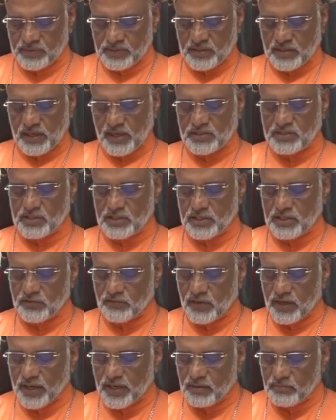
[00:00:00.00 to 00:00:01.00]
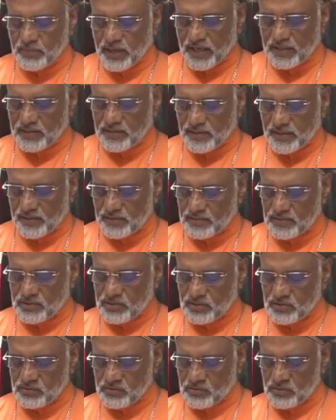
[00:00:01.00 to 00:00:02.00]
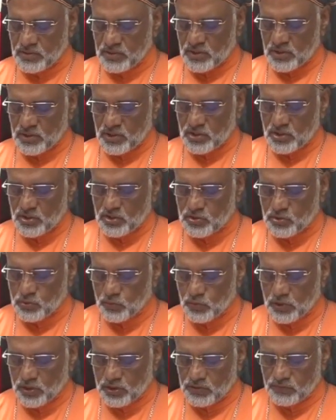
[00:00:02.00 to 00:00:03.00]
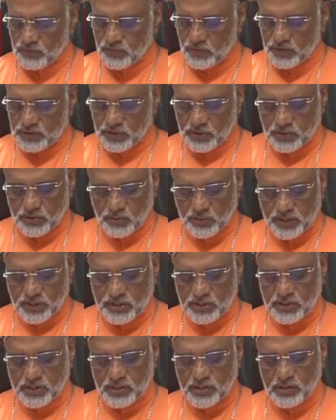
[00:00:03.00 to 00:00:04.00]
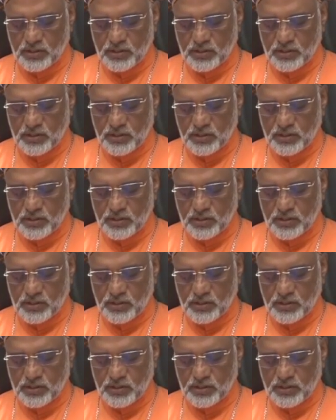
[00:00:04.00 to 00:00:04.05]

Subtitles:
has a divine mandate to work for the unity